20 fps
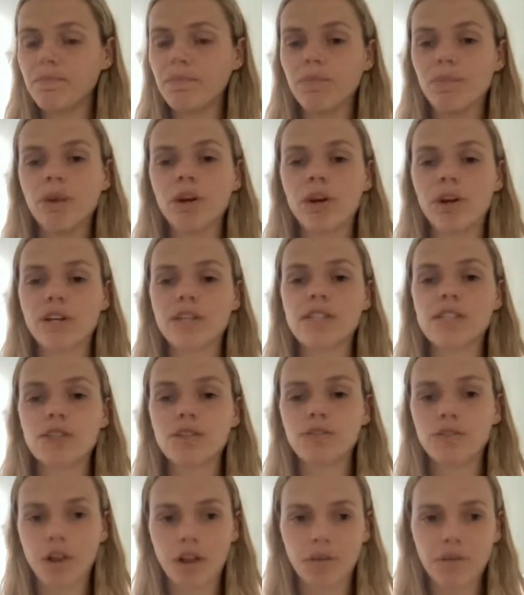you're still
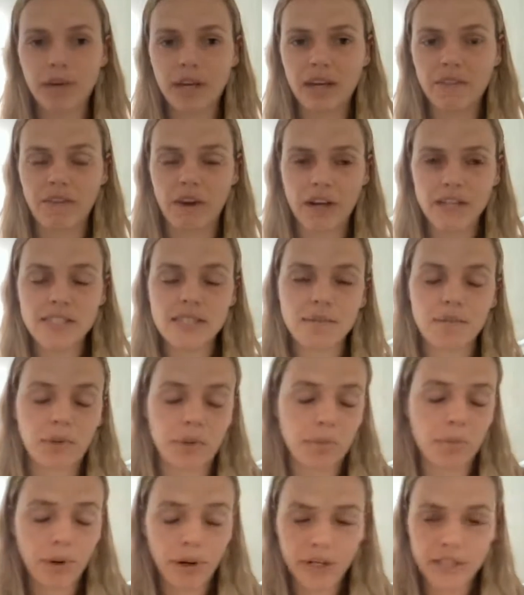following a very similar
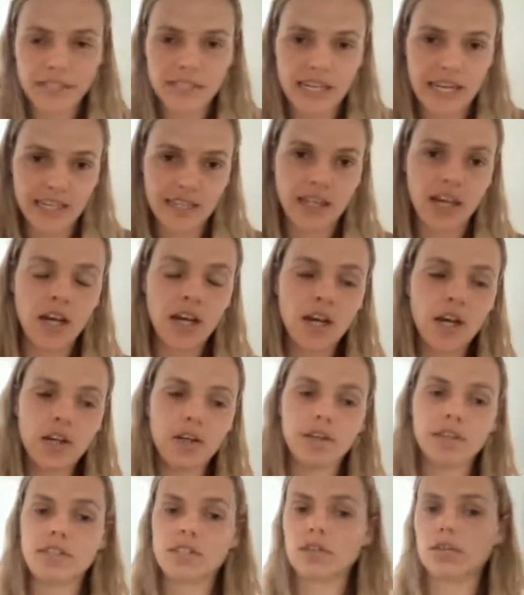process.
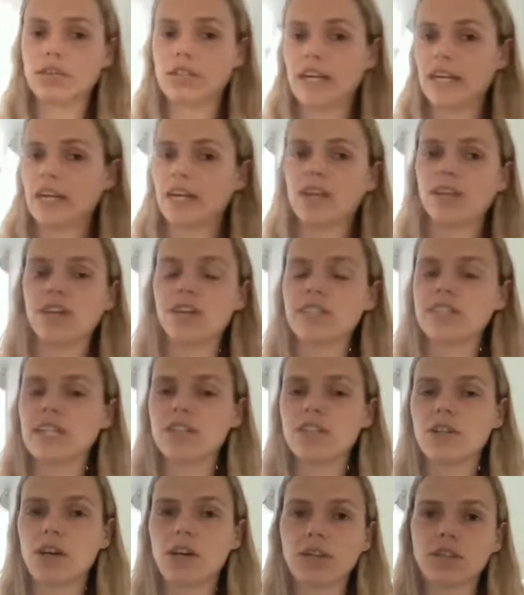You're still taking your
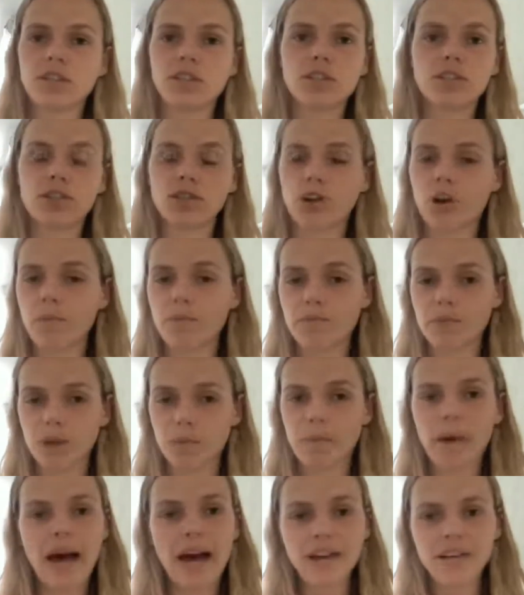detox drops or
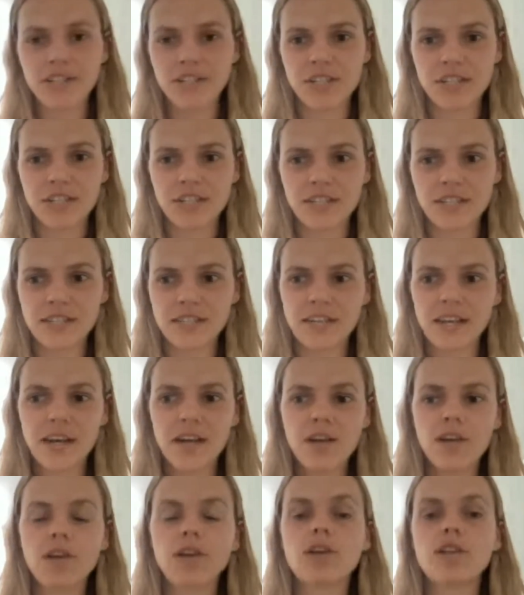patches.
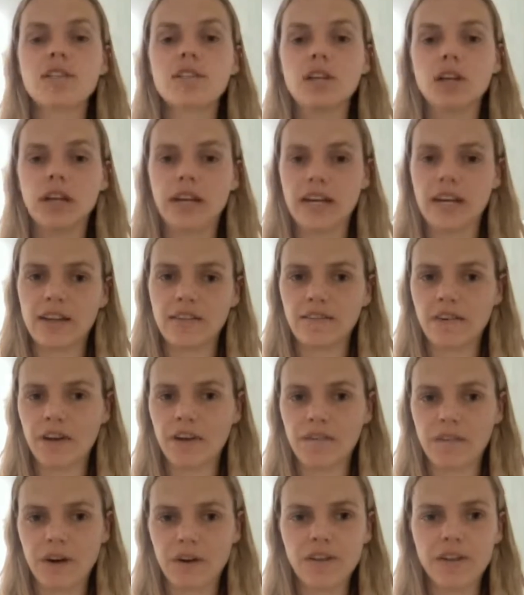You're still eating very,
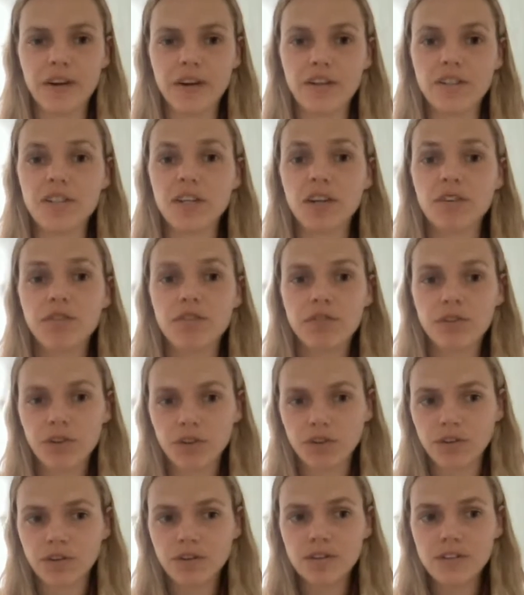very nourishing
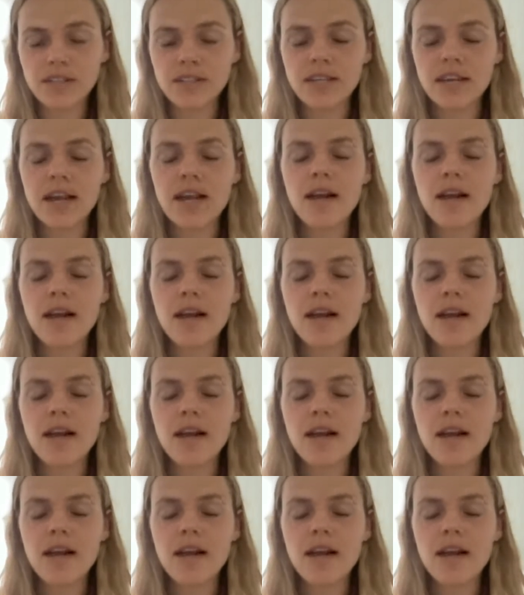foods.